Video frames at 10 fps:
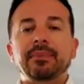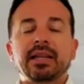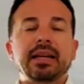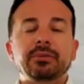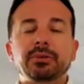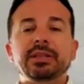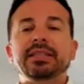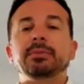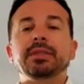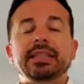
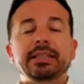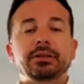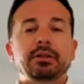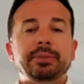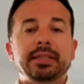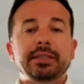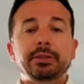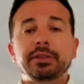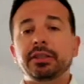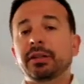countries within the European
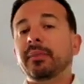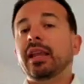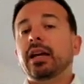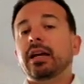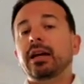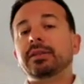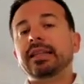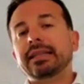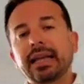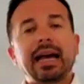Union
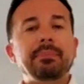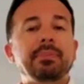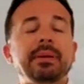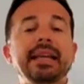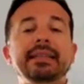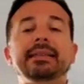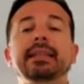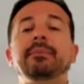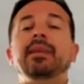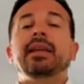that appraised
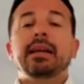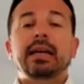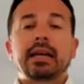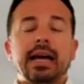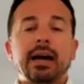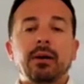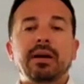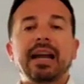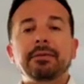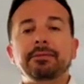
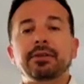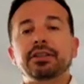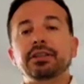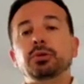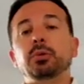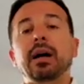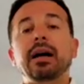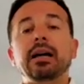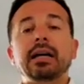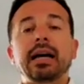our effort to
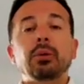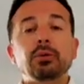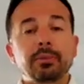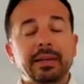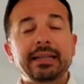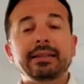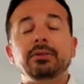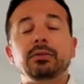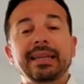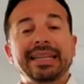
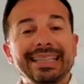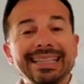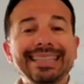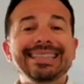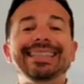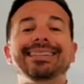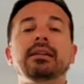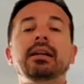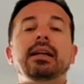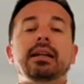automate, to make
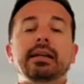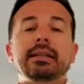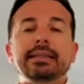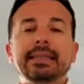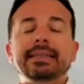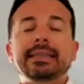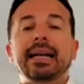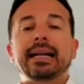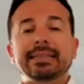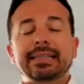easier this
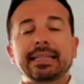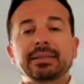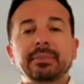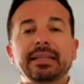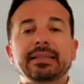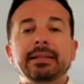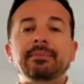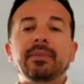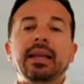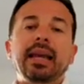assessment,
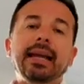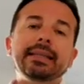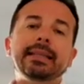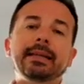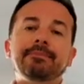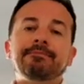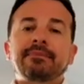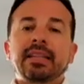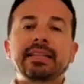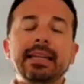and
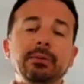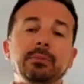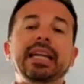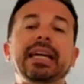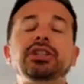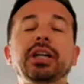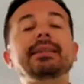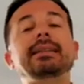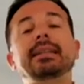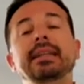then we
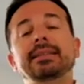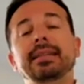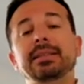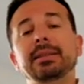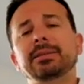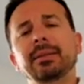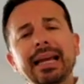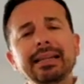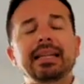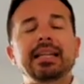adjusted the assessment,
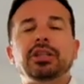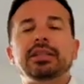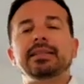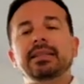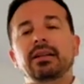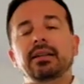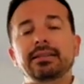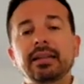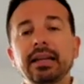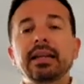slightly adjusted,
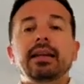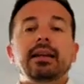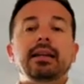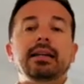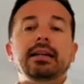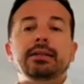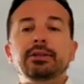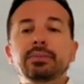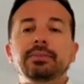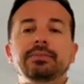honestly,
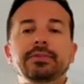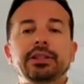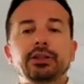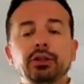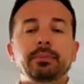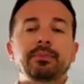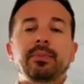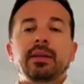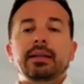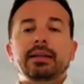to the new
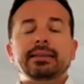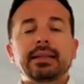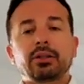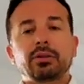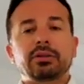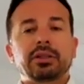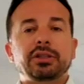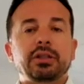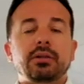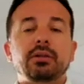standard
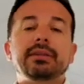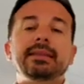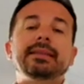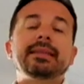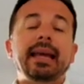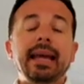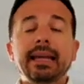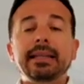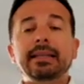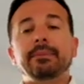contractual clauses
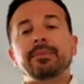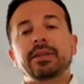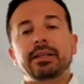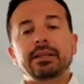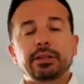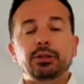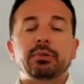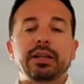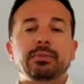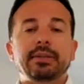and the new
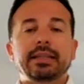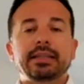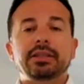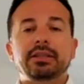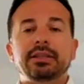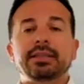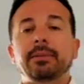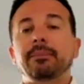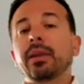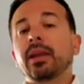recommendations
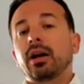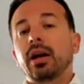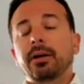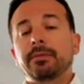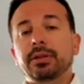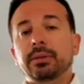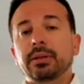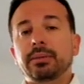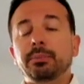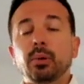of
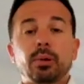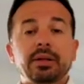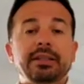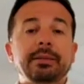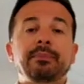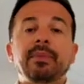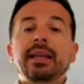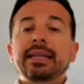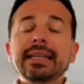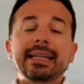the board
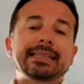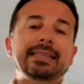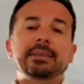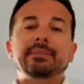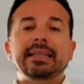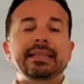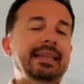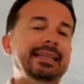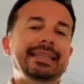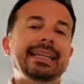in an assessment
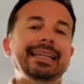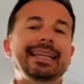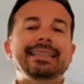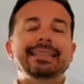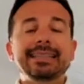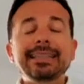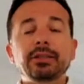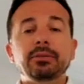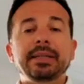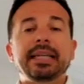that in any case needs
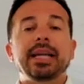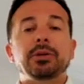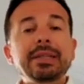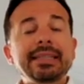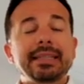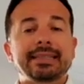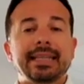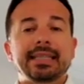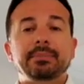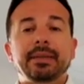to be a risk
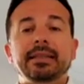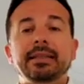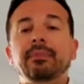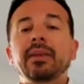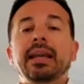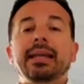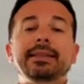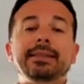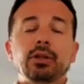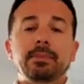assessment. And
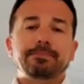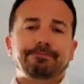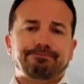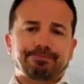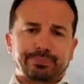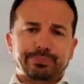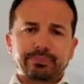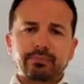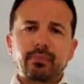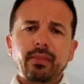so
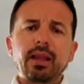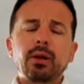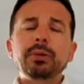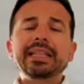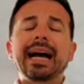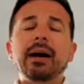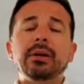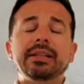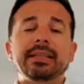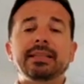with
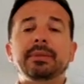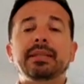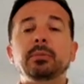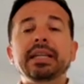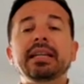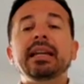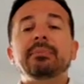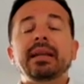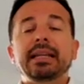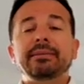our assessment, we
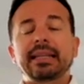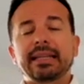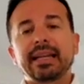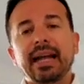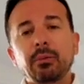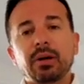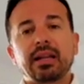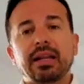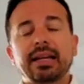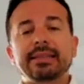believe that our
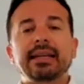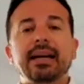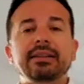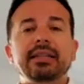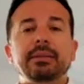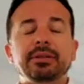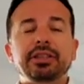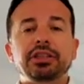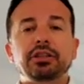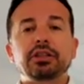clients are in a
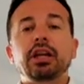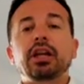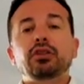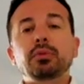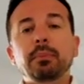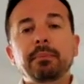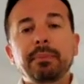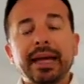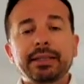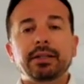position to
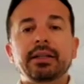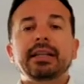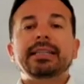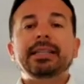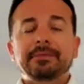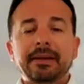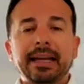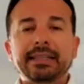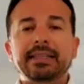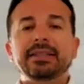better
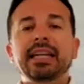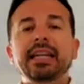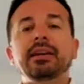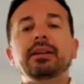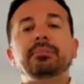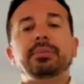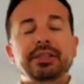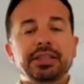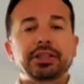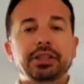defend their
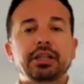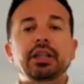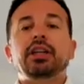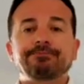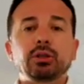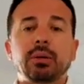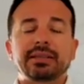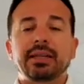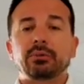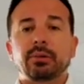position
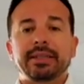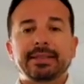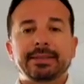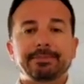towards authorities.